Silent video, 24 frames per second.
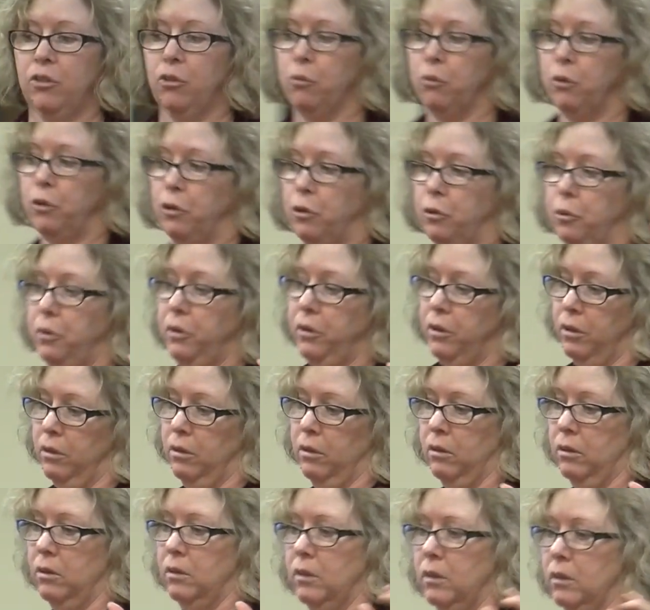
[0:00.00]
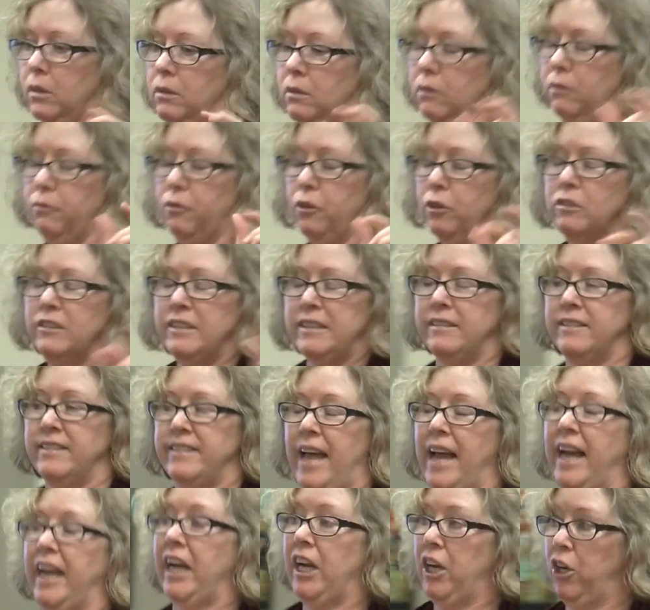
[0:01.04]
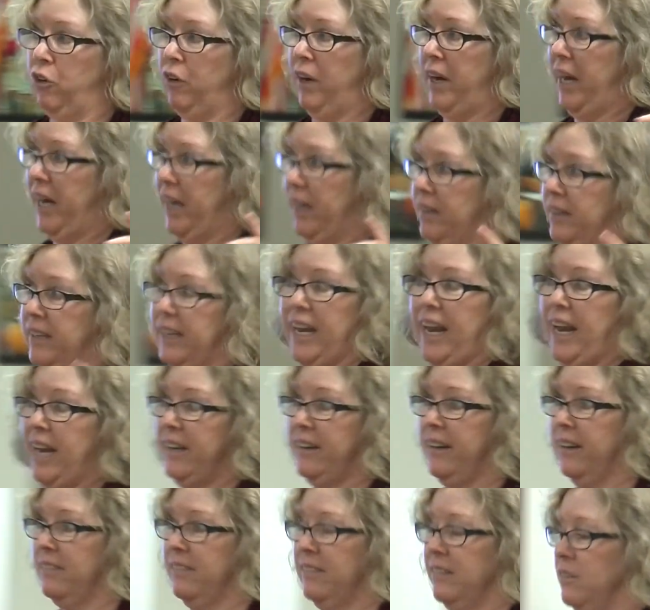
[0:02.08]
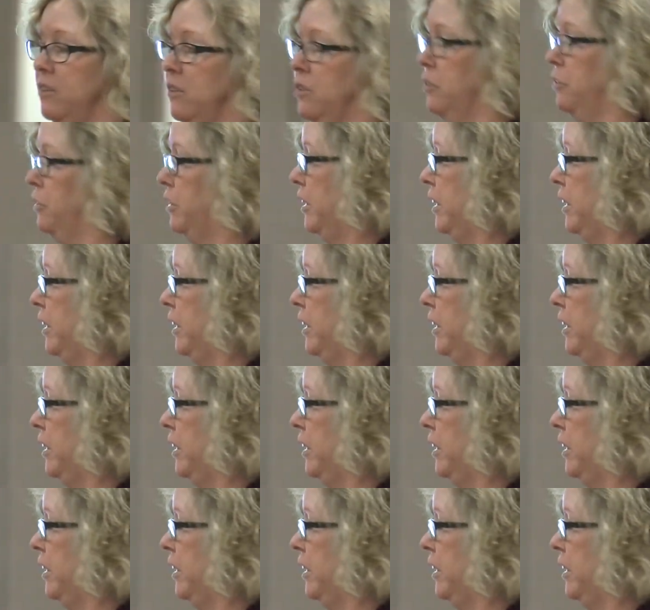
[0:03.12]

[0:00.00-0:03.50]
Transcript: through first and second grade. K doesn't do